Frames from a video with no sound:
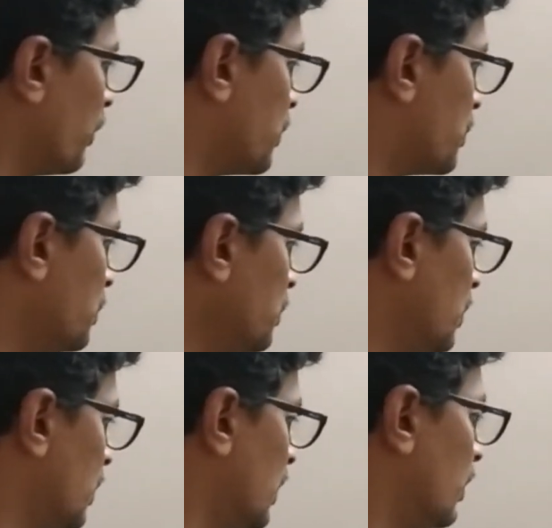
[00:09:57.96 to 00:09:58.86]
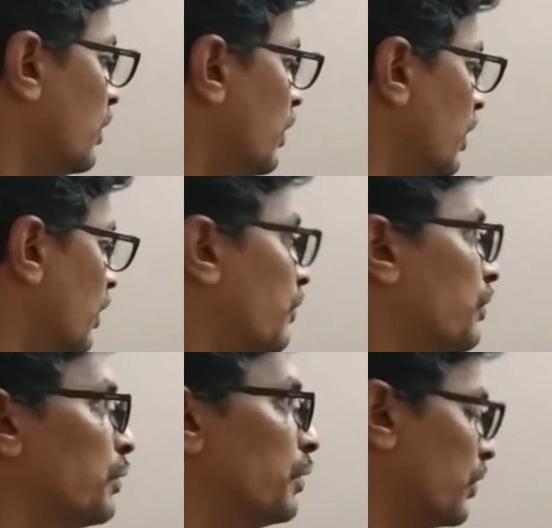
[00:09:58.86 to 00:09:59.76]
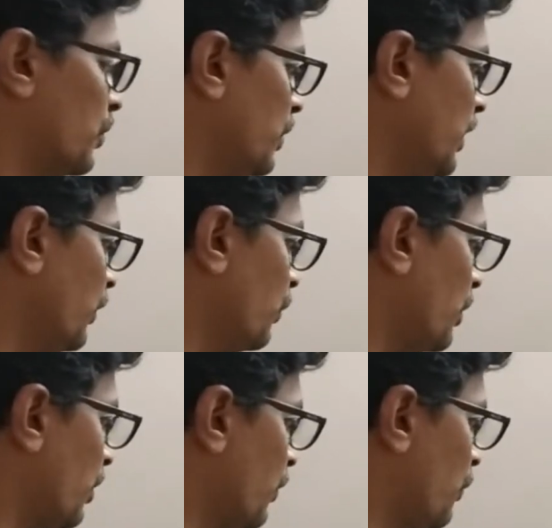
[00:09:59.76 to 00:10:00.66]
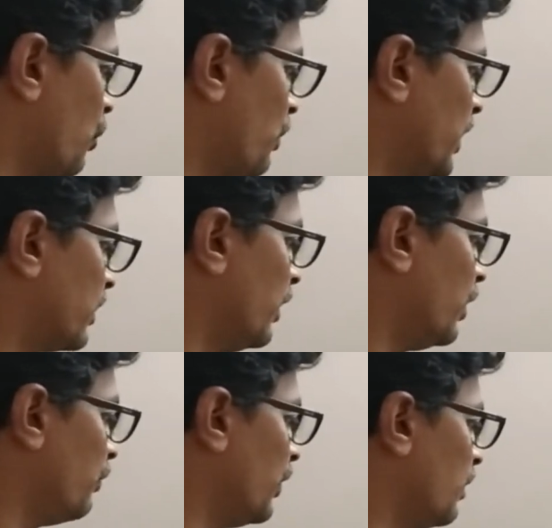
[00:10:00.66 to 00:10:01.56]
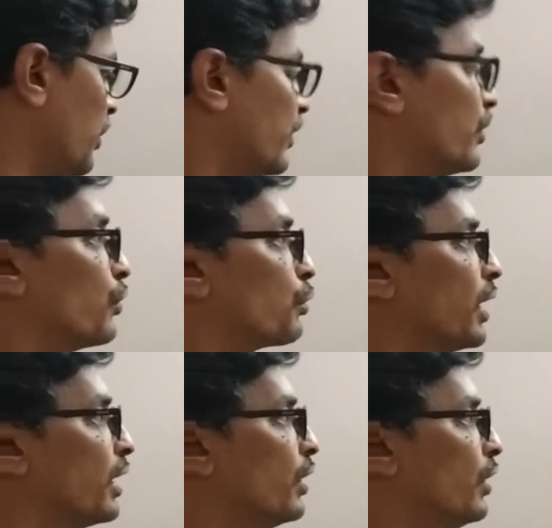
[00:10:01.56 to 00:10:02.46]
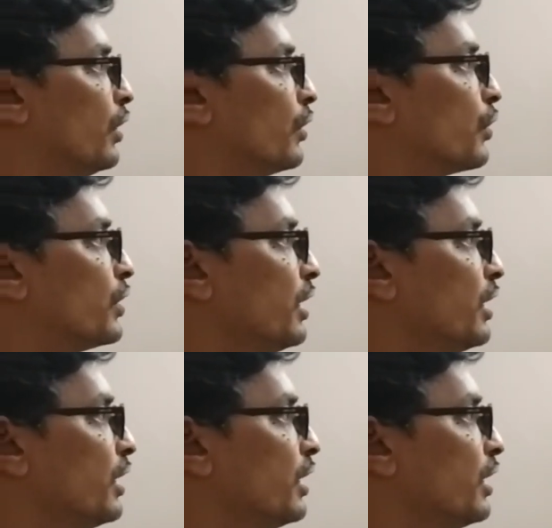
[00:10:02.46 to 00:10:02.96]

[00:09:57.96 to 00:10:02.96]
so this is what you go 4 by 3 tau VA by C square. So therefore,